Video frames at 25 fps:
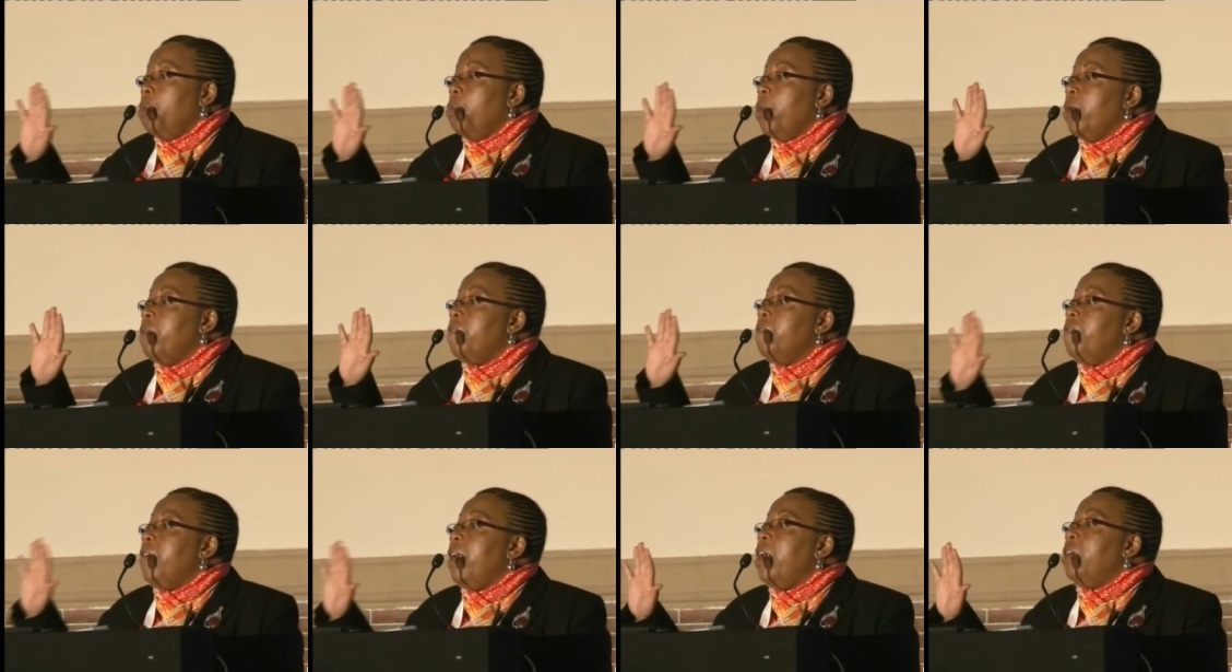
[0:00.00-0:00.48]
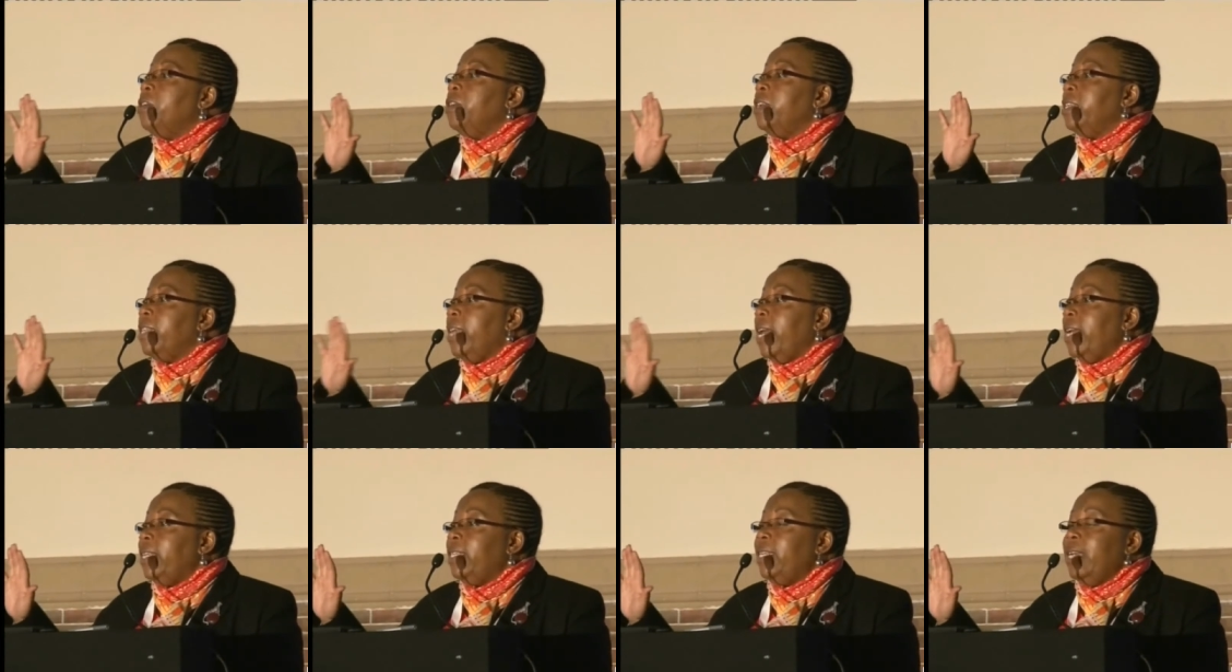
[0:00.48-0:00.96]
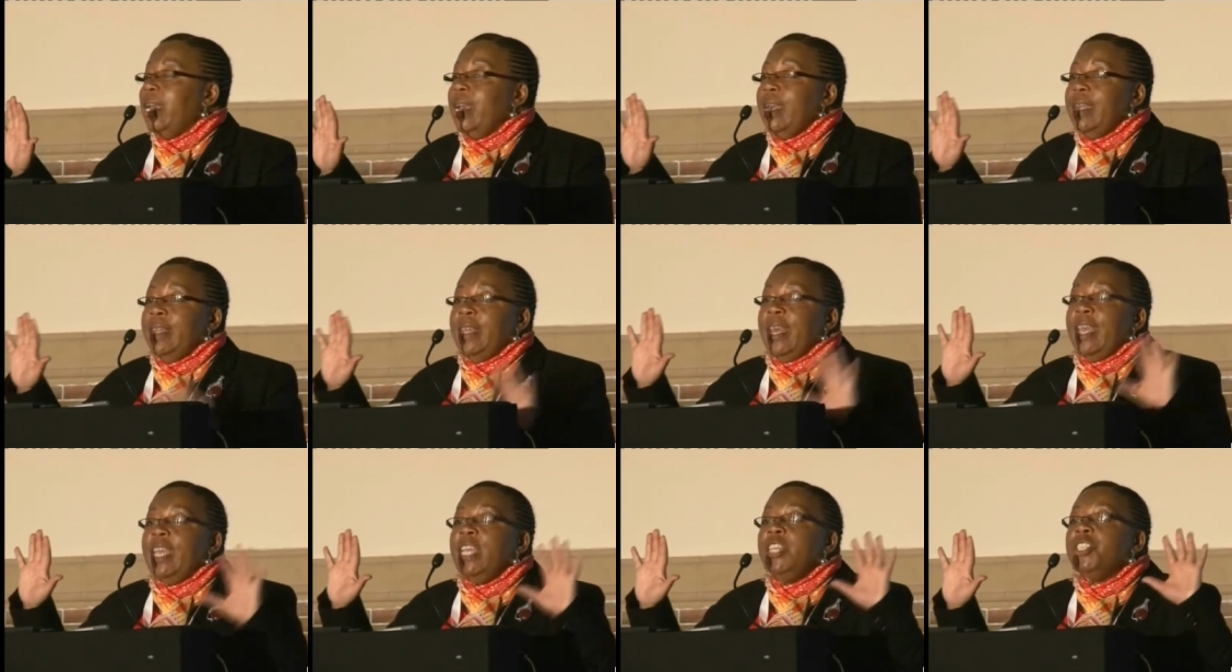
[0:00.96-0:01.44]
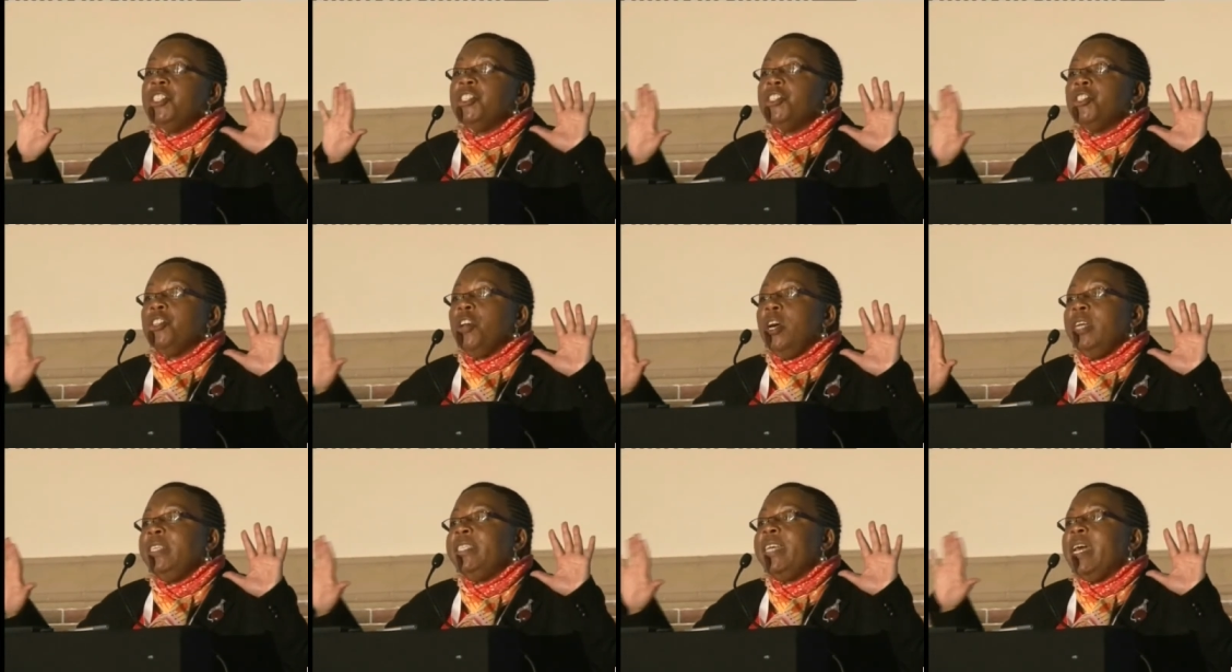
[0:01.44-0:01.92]
we found that there is
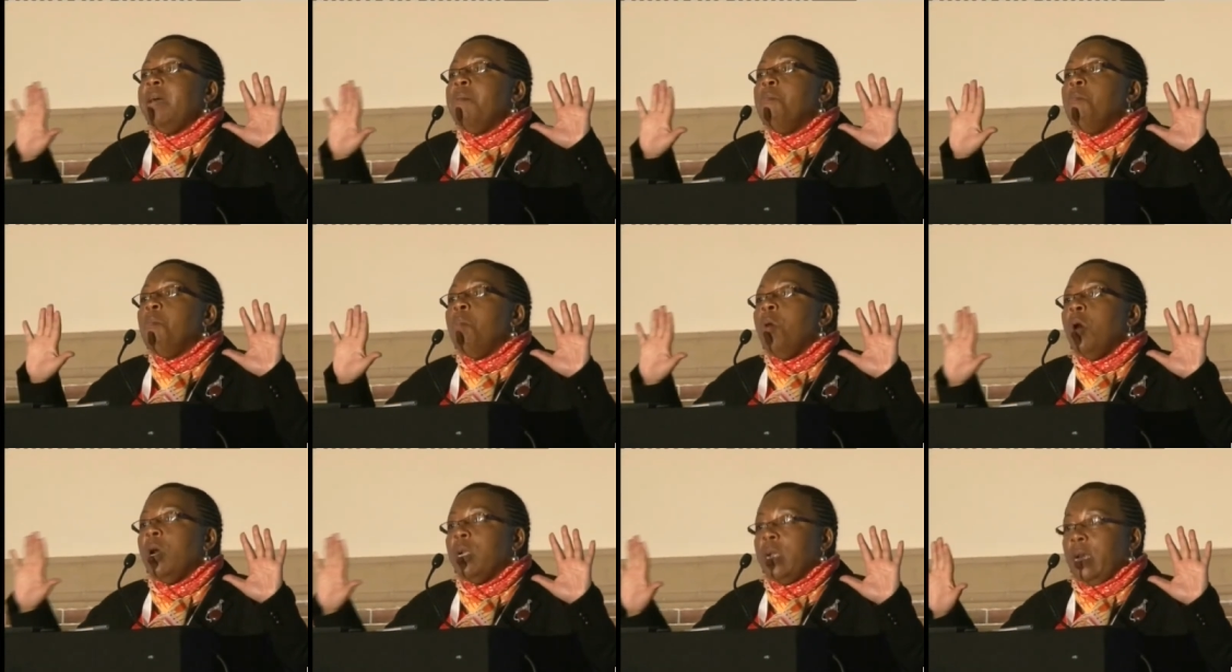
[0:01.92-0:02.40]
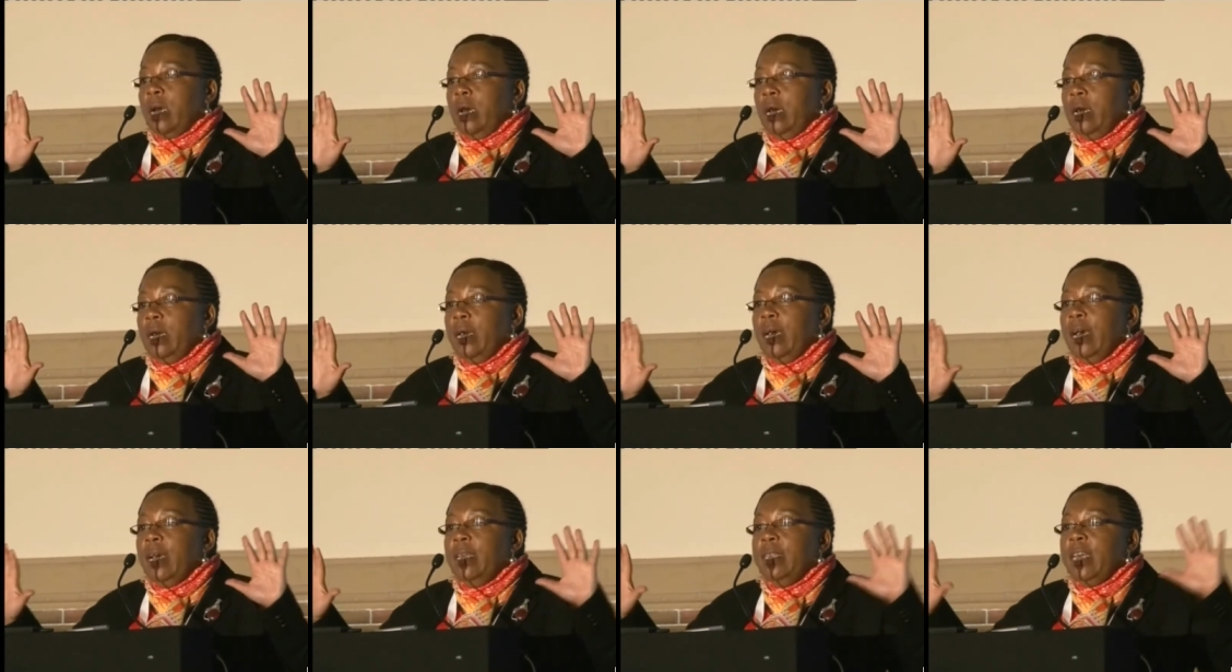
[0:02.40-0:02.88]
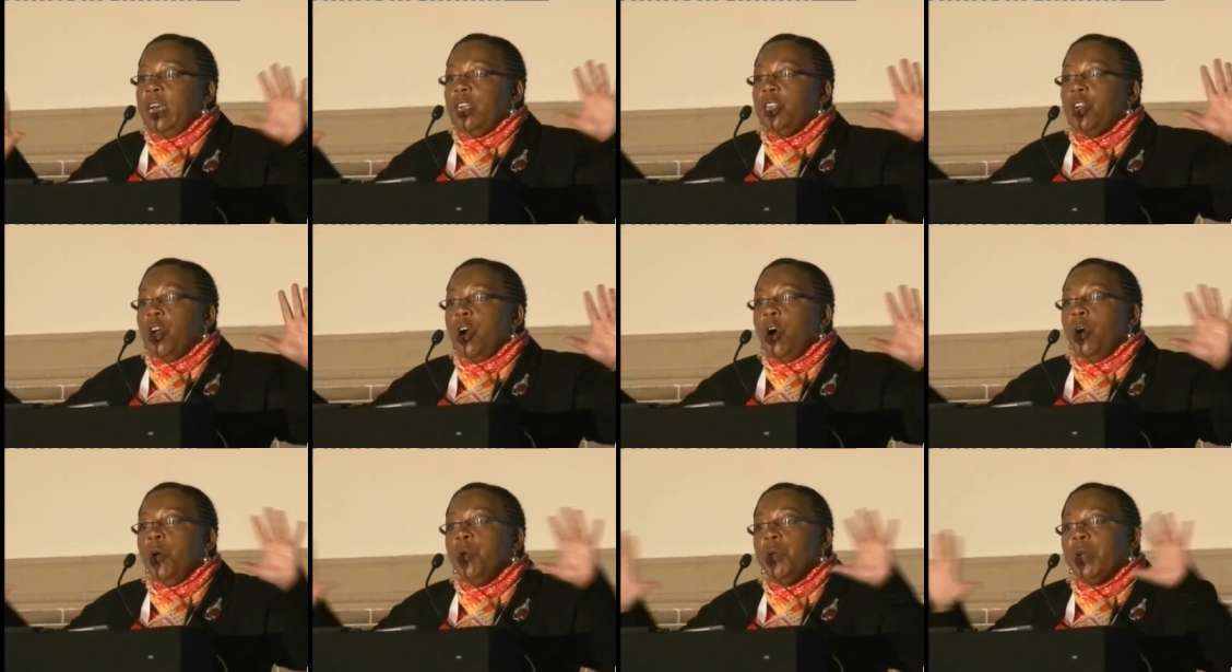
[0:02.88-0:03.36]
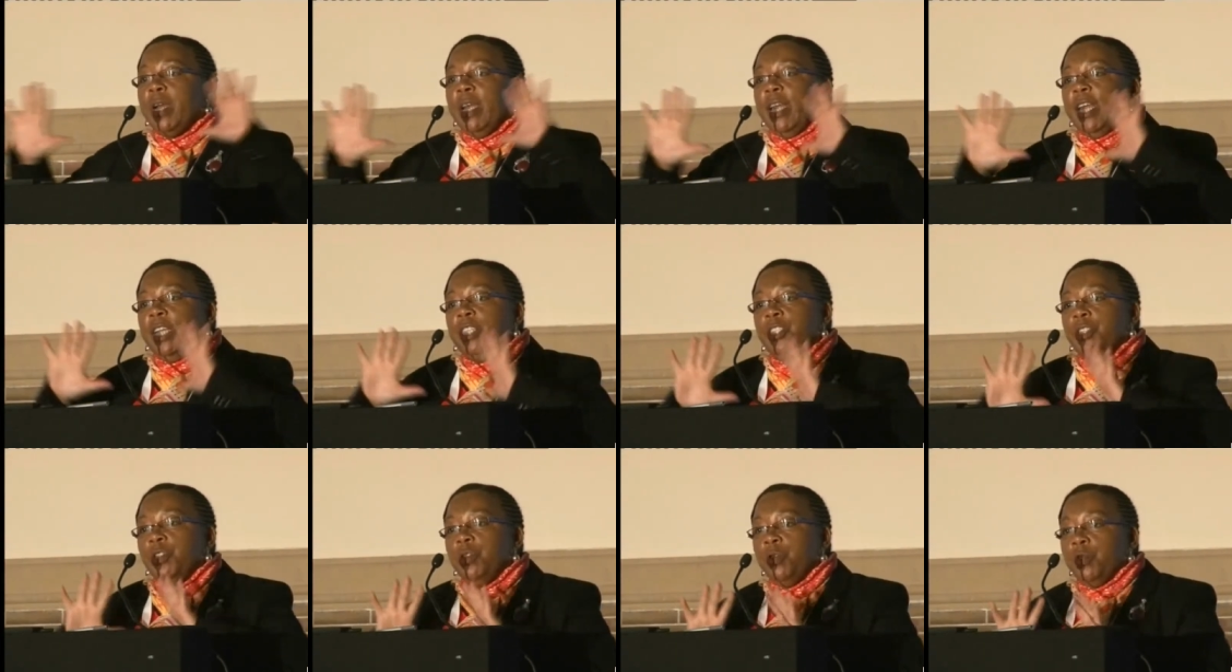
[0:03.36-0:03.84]
not a model that
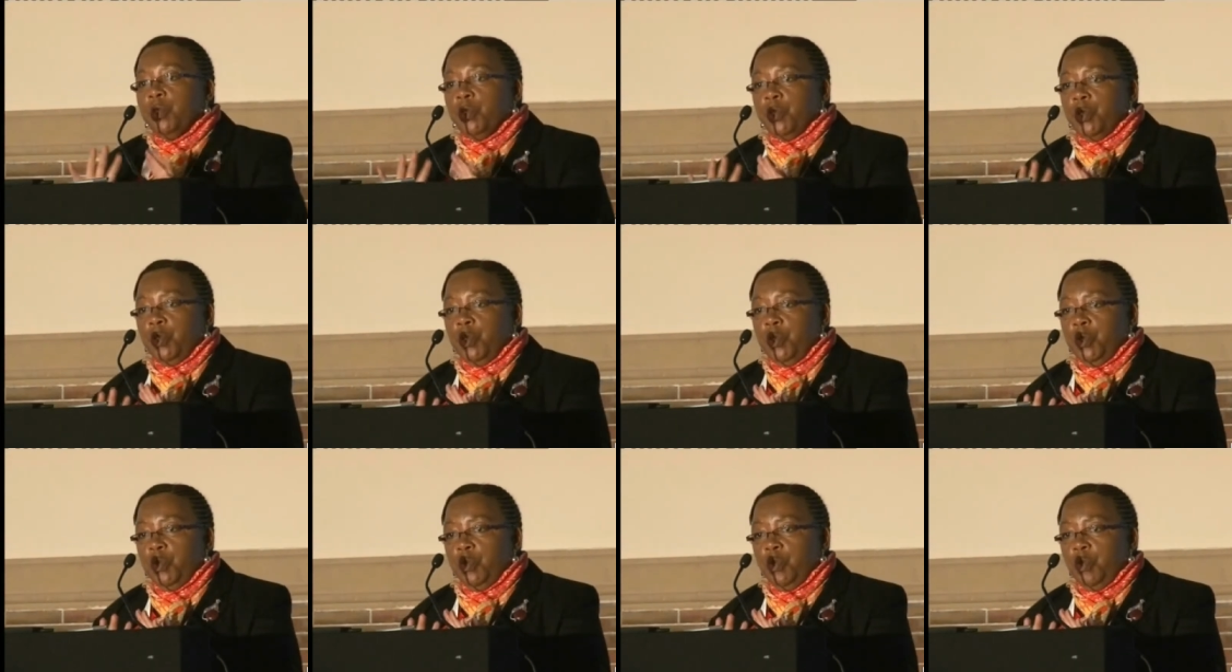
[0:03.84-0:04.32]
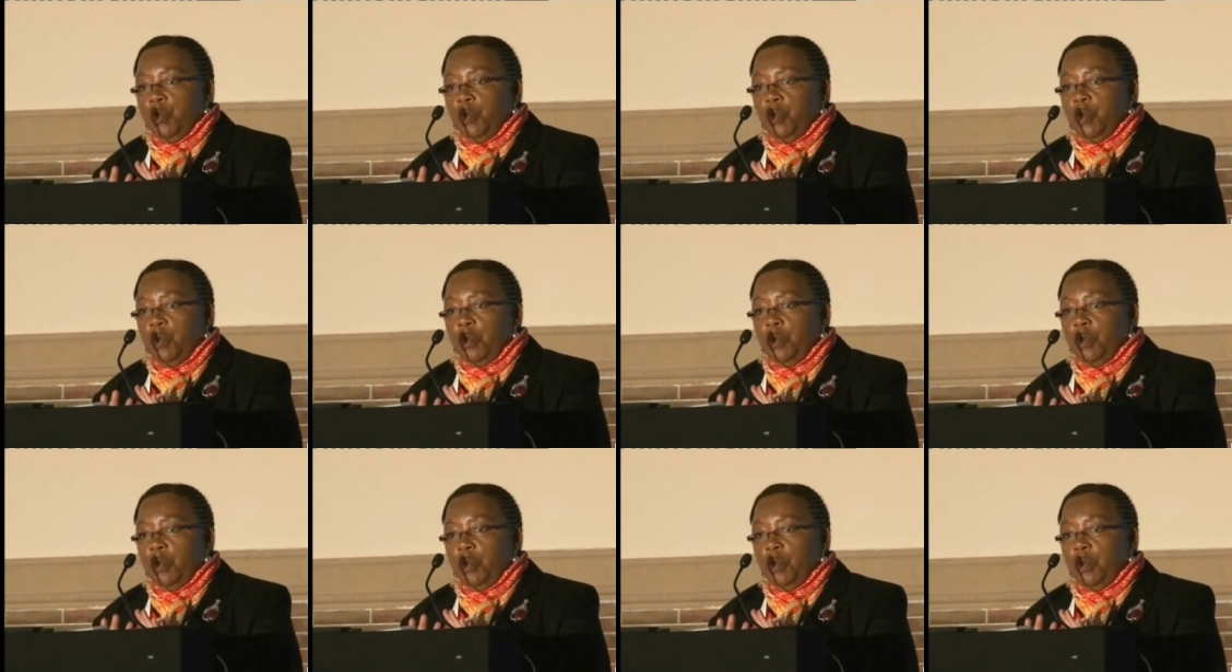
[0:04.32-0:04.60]
correlates those two.